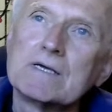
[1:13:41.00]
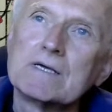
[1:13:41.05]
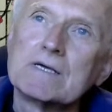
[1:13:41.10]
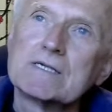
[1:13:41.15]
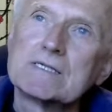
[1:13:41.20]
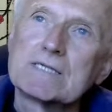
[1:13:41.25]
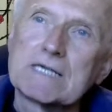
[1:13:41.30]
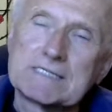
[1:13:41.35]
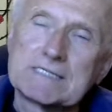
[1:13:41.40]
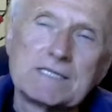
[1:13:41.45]

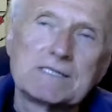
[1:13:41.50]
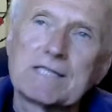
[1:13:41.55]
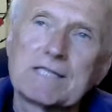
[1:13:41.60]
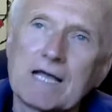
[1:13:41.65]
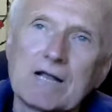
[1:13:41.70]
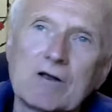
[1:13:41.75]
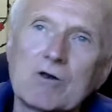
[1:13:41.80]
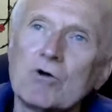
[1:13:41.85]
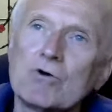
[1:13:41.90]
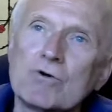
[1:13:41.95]
Cecil
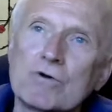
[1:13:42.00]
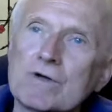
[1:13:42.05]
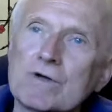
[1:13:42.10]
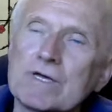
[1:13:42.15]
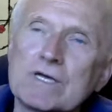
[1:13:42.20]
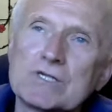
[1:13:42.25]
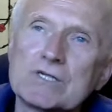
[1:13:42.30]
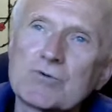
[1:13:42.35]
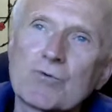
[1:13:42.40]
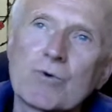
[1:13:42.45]
Taylor
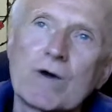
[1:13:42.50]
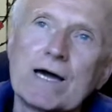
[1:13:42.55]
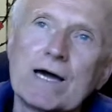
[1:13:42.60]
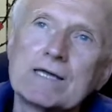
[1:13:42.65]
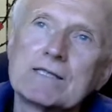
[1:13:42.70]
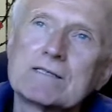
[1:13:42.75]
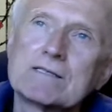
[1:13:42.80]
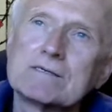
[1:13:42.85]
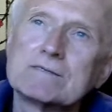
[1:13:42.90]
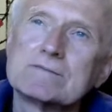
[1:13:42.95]
is
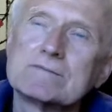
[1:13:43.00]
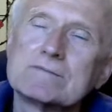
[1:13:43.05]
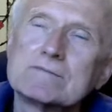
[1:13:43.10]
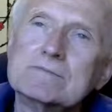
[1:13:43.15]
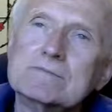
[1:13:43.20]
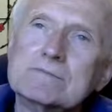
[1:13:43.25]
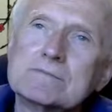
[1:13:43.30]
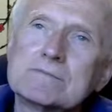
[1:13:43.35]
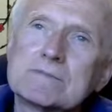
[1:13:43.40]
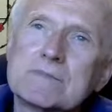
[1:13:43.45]
right.
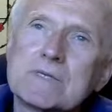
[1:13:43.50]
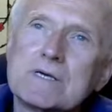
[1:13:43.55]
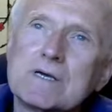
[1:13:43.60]
I